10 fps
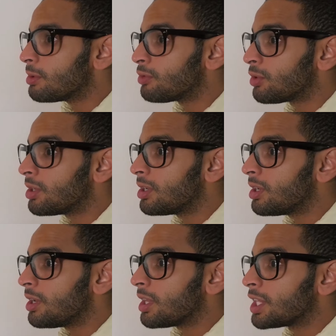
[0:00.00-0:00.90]
before?
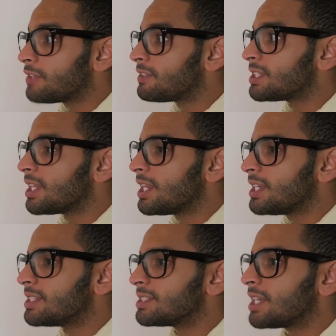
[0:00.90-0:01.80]
This facility
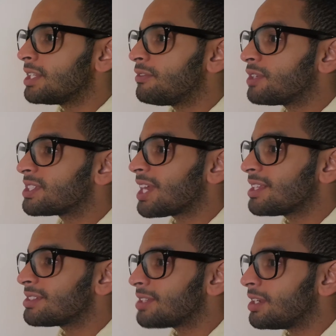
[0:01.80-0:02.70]
is intended for
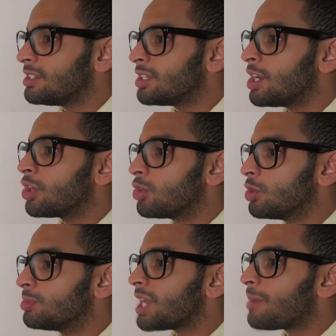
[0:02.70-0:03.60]
silent studies,
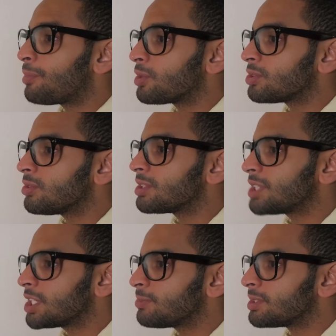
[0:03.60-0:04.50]
groups, and personal
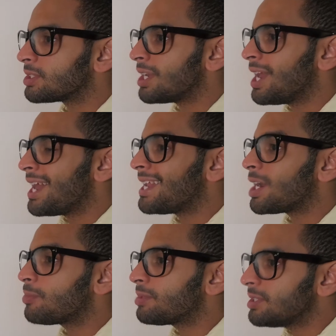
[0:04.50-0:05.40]
assessments.
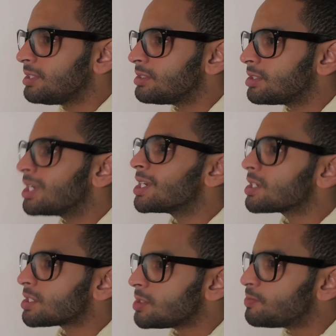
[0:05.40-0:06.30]
Now please,
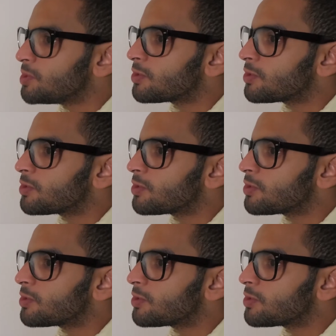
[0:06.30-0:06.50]
keep